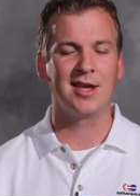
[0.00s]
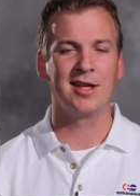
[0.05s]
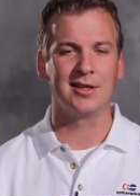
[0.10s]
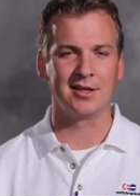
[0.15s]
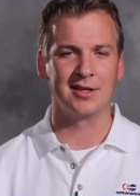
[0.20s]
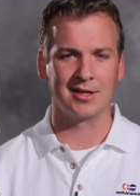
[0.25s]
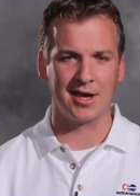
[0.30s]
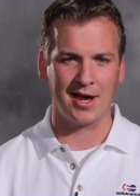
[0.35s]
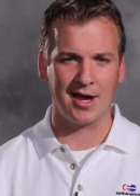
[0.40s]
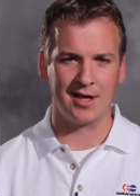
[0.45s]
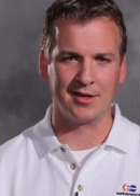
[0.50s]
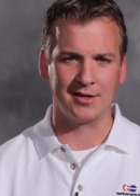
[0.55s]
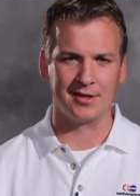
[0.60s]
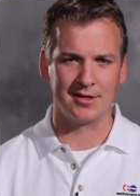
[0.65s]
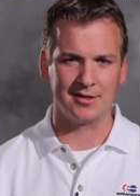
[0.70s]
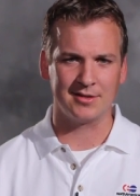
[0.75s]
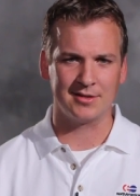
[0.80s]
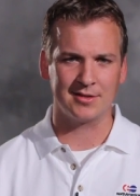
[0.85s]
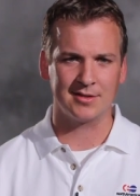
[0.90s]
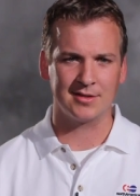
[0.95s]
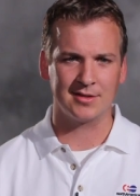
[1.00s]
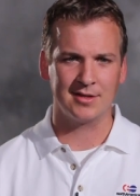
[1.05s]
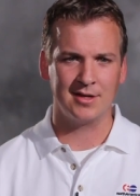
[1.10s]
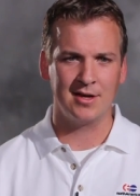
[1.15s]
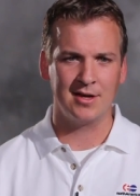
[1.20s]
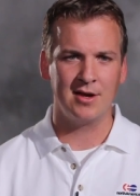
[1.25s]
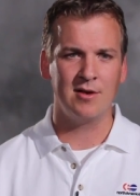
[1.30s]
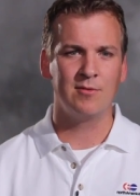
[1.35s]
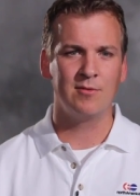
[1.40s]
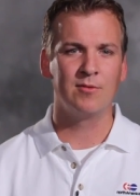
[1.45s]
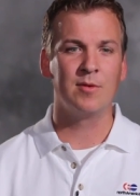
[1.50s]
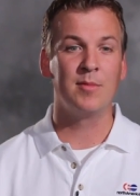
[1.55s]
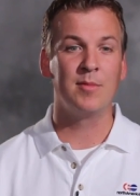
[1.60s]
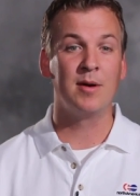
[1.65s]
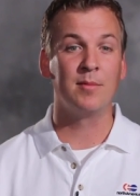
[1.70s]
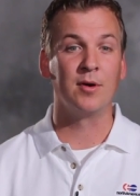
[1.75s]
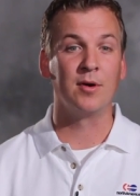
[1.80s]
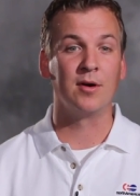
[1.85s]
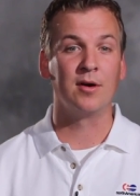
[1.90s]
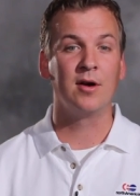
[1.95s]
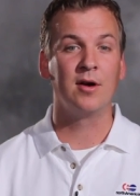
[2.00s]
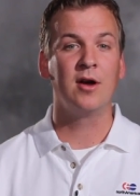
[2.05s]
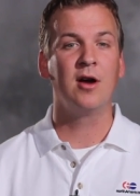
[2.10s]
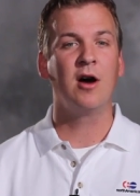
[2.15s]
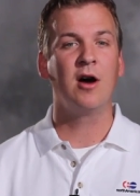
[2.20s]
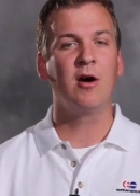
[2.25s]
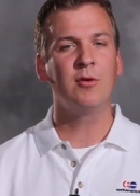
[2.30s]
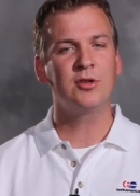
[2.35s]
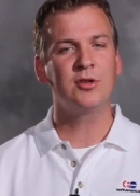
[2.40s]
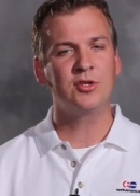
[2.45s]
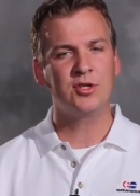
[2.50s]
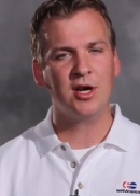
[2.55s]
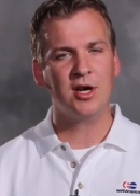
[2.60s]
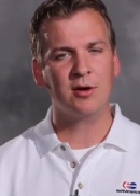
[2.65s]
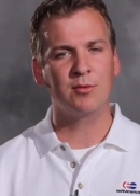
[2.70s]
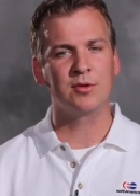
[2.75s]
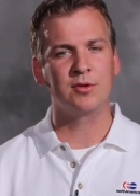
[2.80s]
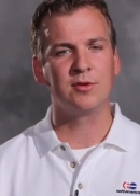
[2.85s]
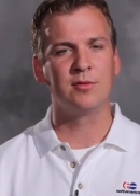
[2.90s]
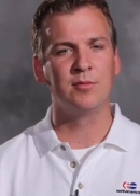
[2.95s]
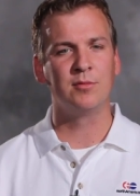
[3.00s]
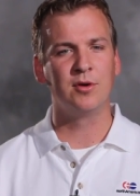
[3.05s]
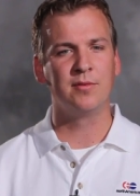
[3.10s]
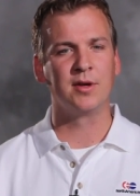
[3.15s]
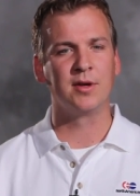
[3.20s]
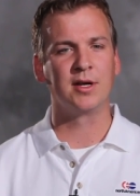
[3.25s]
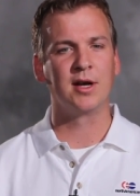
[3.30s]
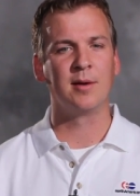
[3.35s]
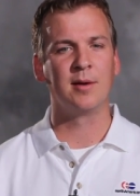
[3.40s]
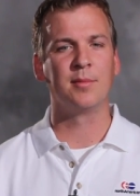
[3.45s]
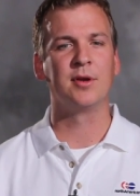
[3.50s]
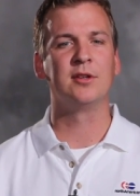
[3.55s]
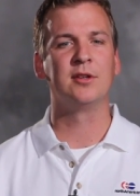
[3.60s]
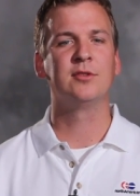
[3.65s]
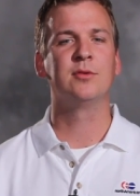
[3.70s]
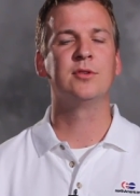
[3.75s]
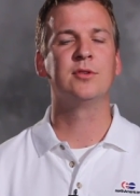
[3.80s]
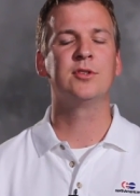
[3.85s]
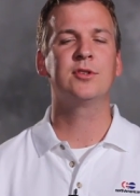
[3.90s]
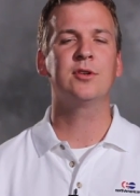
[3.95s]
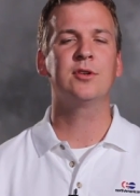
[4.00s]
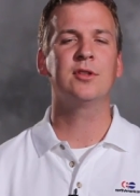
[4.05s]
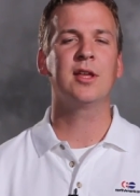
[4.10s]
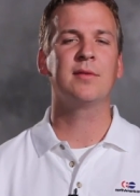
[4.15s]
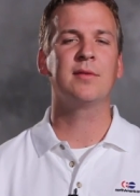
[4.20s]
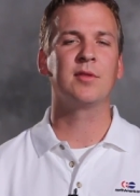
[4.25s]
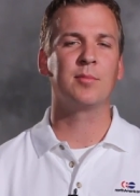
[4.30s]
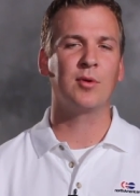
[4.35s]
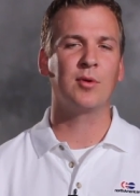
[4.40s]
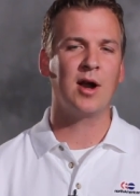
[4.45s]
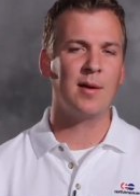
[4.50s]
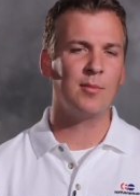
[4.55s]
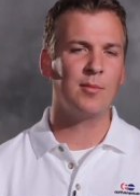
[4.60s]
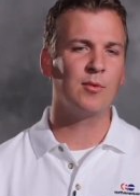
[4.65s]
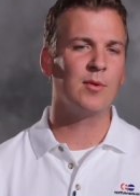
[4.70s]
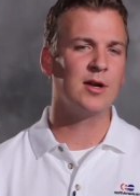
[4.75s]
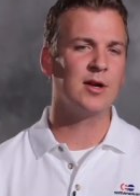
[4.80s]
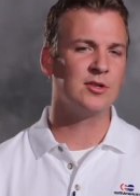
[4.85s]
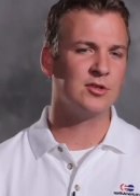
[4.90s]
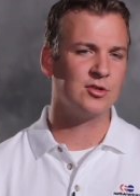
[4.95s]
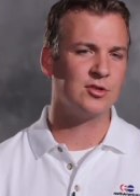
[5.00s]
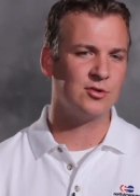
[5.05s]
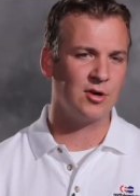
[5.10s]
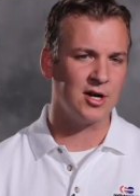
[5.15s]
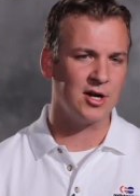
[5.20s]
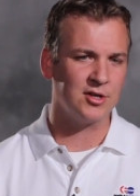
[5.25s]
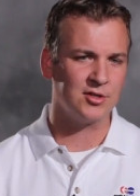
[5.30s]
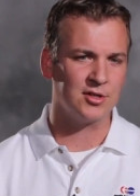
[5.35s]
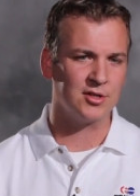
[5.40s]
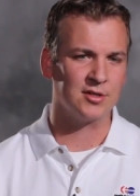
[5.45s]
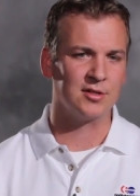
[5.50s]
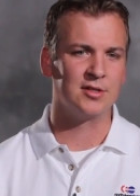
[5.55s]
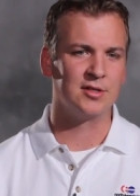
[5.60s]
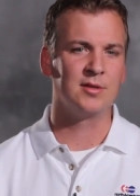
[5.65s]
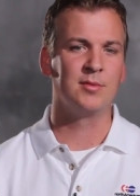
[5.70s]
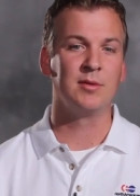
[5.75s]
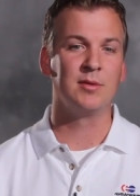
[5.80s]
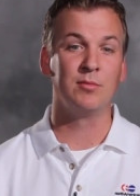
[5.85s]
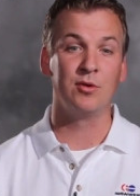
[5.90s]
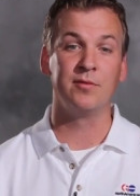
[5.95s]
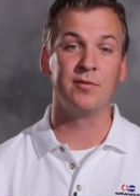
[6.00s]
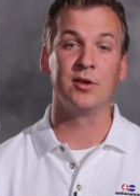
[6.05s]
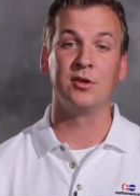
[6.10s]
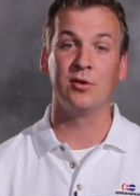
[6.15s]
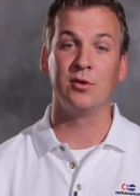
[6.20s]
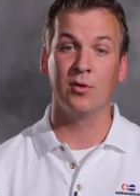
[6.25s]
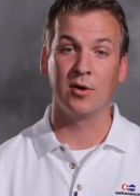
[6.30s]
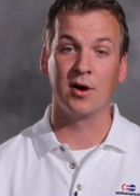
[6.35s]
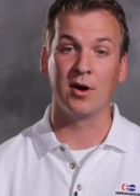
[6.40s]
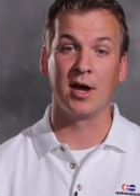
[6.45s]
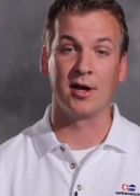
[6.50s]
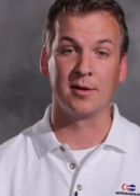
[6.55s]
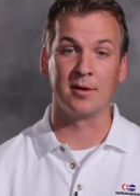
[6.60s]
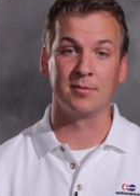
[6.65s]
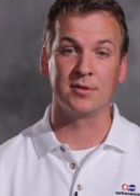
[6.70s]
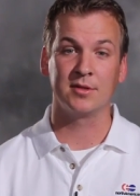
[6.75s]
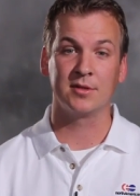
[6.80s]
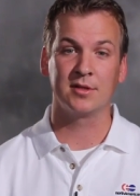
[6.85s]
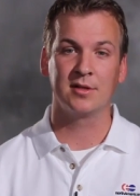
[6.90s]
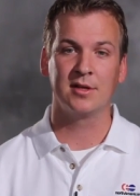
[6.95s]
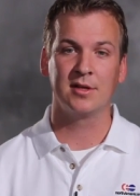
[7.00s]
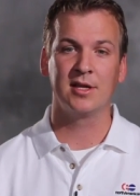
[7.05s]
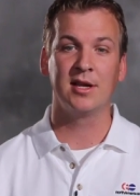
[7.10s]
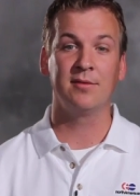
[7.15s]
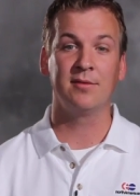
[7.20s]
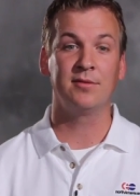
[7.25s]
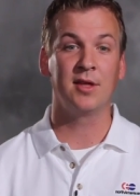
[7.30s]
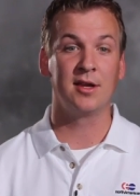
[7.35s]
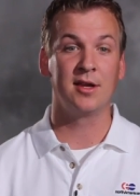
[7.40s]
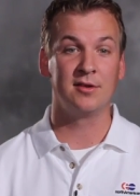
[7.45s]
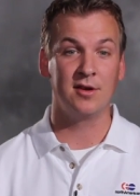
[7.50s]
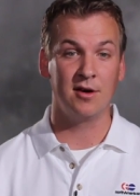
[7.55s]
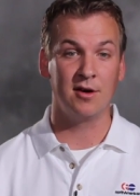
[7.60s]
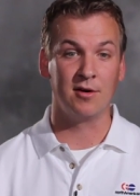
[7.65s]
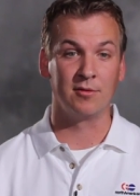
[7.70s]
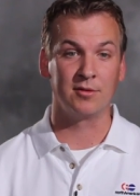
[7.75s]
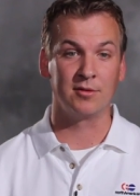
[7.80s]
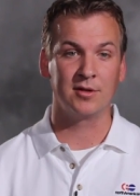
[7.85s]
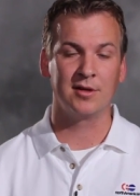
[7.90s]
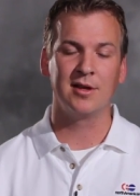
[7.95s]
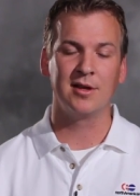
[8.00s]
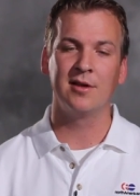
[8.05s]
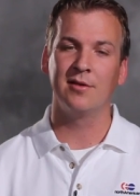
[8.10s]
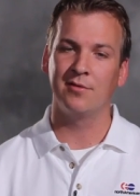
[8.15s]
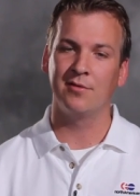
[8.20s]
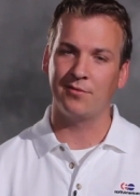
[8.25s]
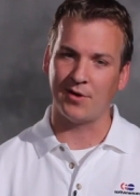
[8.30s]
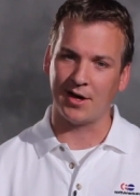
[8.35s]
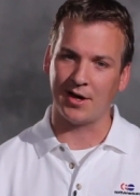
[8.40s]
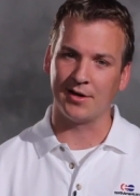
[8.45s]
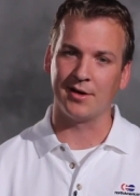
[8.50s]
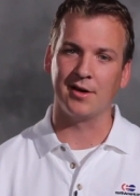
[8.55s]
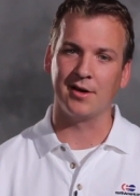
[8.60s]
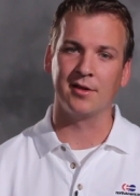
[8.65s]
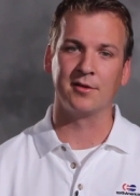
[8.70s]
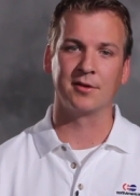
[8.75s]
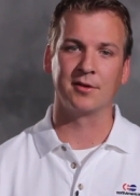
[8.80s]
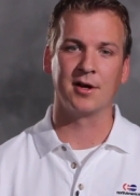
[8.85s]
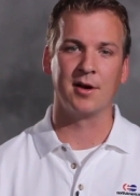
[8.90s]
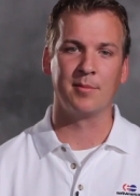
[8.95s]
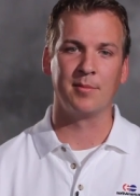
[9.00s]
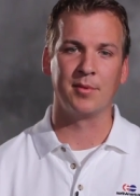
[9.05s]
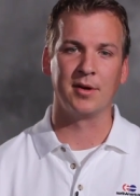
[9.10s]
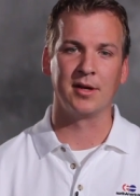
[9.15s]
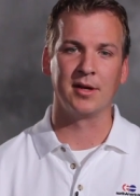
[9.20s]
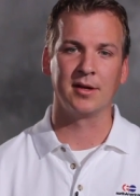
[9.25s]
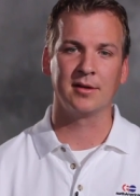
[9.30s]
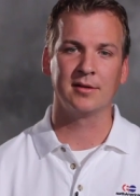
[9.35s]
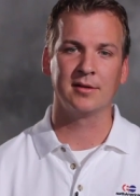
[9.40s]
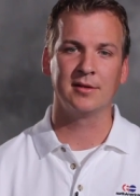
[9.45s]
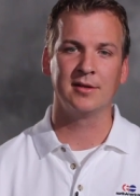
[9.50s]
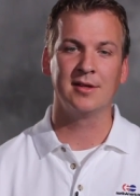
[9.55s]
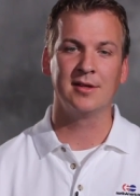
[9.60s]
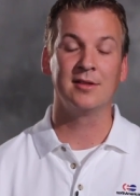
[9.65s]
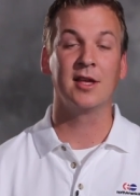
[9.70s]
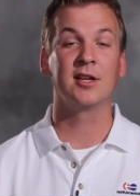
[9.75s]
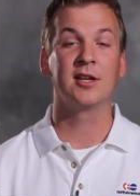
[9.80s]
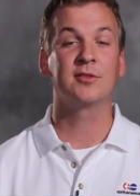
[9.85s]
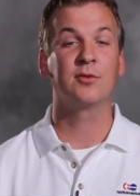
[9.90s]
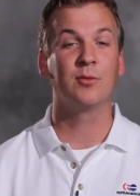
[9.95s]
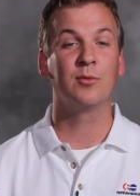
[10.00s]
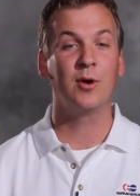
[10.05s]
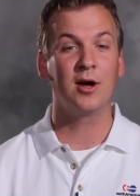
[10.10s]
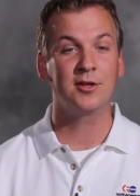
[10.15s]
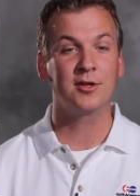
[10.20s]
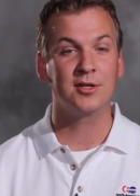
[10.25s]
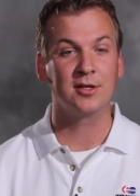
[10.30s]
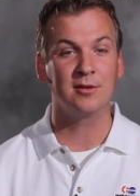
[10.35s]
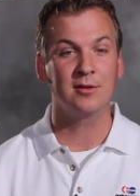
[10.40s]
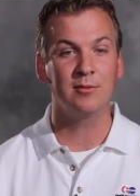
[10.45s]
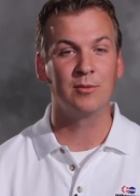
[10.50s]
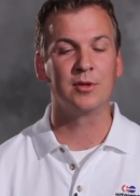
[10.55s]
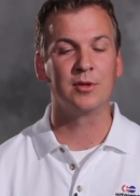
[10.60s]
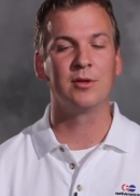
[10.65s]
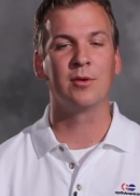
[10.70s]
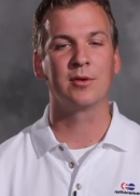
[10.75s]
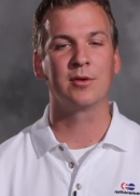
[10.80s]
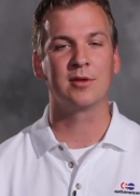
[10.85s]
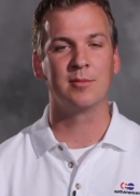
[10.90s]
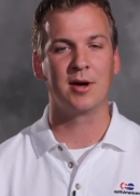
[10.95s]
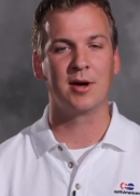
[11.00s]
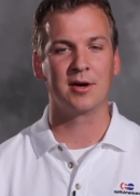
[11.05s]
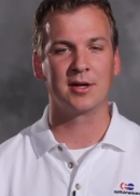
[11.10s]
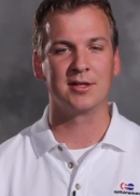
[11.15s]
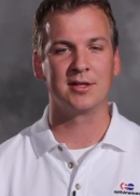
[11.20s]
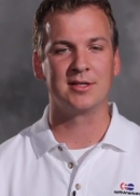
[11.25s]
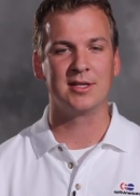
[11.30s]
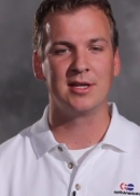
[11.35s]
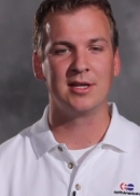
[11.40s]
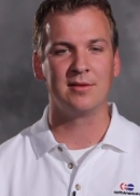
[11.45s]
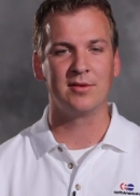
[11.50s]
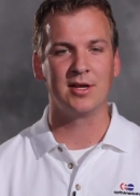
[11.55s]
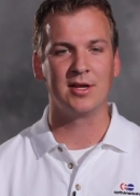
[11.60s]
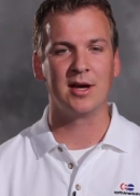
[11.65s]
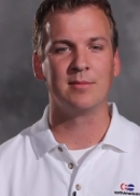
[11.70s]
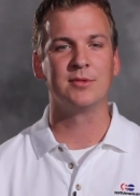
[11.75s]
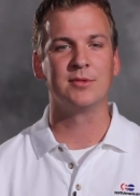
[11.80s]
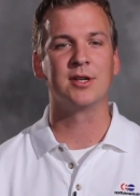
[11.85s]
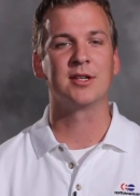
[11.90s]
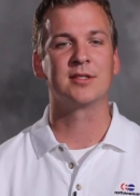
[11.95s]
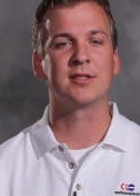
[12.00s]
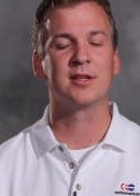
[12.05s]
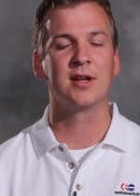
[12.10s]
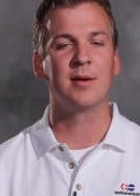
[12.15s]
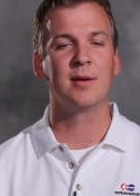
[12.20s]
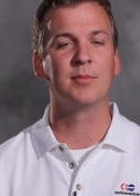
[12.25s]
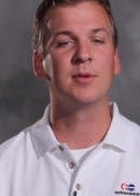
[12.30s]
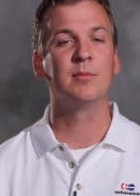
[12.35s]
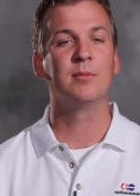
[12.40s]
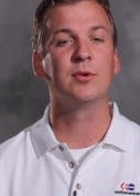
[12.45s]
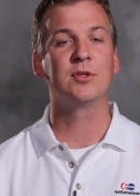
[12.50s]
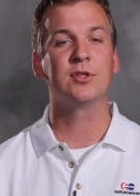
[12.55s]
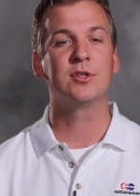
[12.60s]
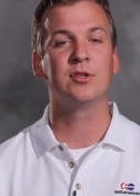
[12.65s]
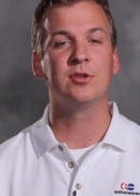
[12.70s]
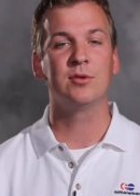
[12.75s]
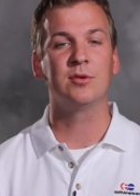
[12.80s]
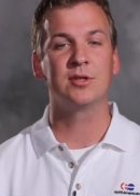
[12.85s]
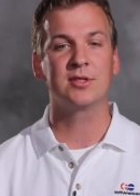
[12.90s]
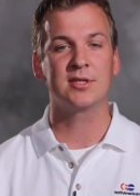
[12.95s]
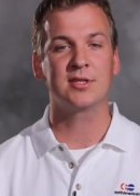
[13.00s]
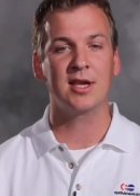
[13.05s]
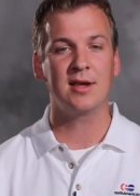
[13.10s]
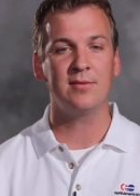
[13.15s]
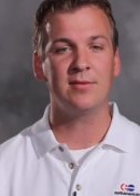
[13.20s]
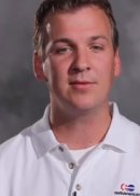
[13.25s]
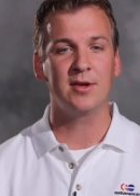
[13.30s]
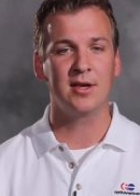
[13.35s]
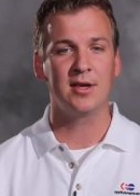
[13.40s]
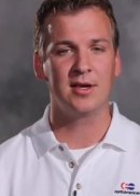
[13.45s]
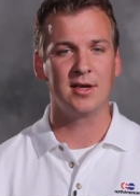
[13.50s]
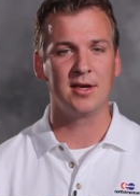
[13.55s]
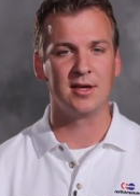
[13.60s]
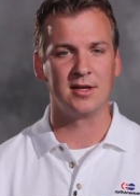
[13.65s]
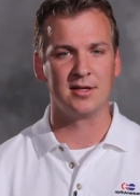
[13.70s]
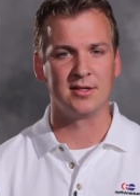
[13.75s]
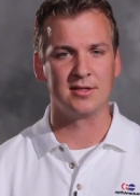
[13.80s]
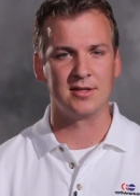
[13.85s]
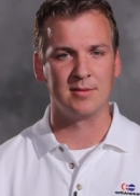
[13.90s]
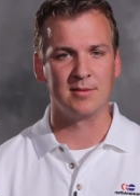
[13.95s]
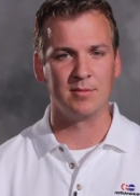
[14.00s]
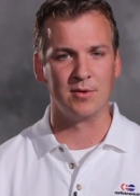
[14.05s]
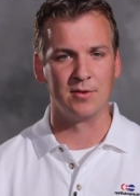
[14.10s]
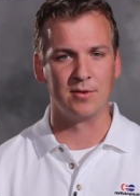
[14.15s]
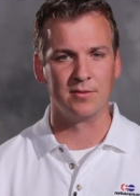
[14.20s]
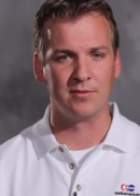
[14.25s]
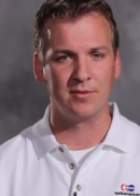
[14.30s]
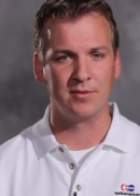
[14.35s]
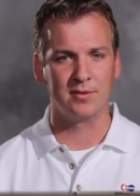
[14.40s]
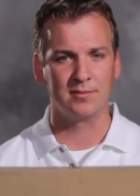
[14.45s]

and legalities. Remember, always check with your moving company to ensure they have the proper registration to be moving your items. If they don't, find another company. Thanks for watching. With North American TV, I'm Justin Upton, wishing you a safe and easy move.